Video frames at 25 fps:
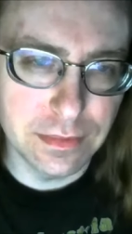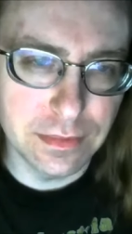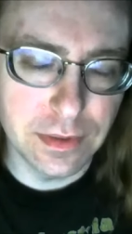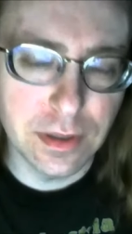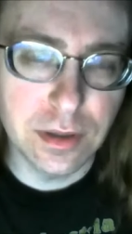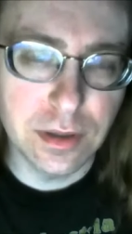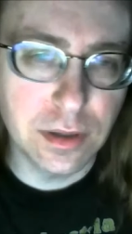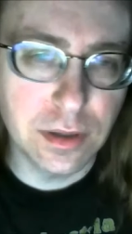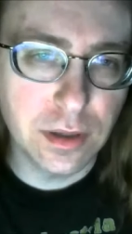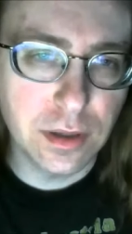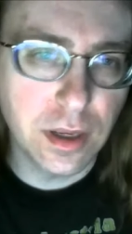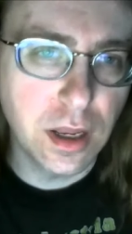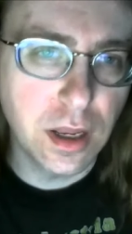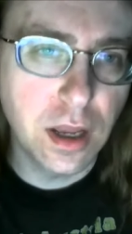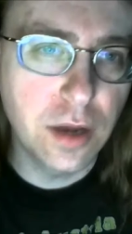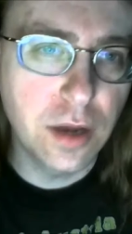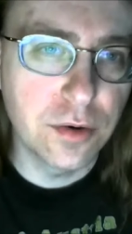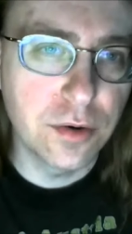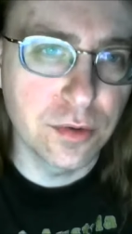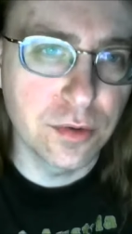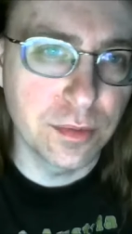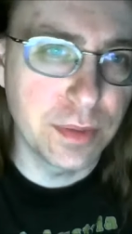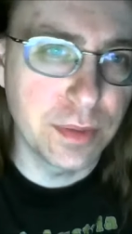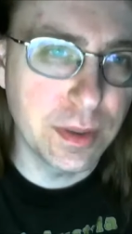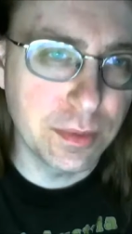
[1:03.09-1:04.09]
a
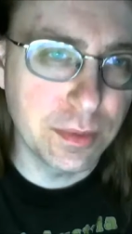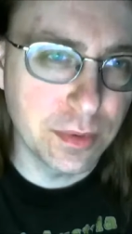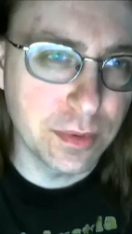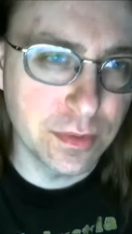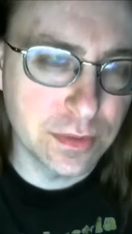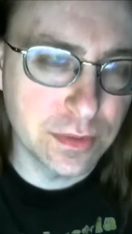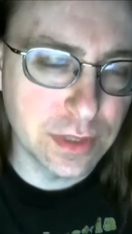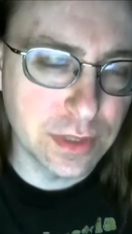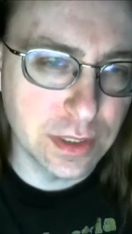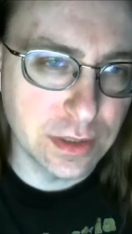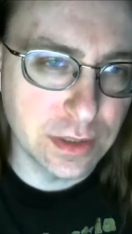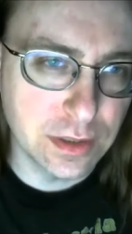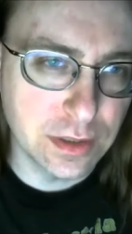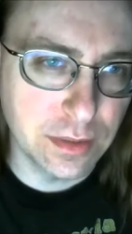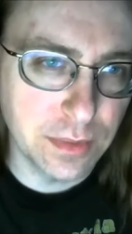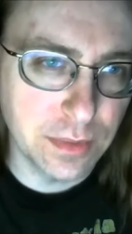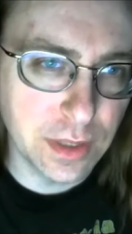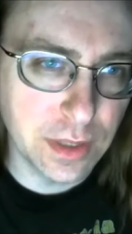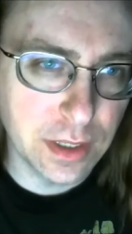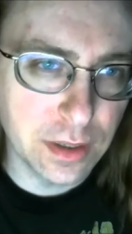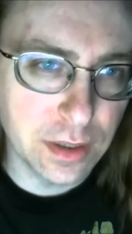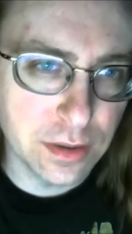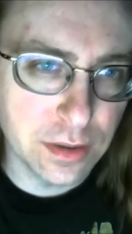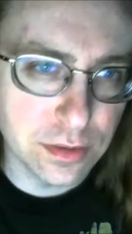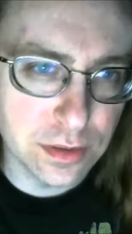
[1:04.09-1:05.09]
hundred people have said
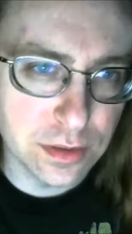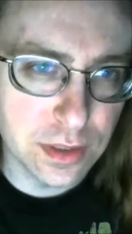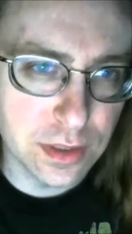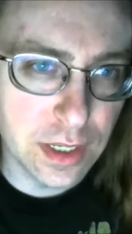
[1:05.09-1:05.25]
something else,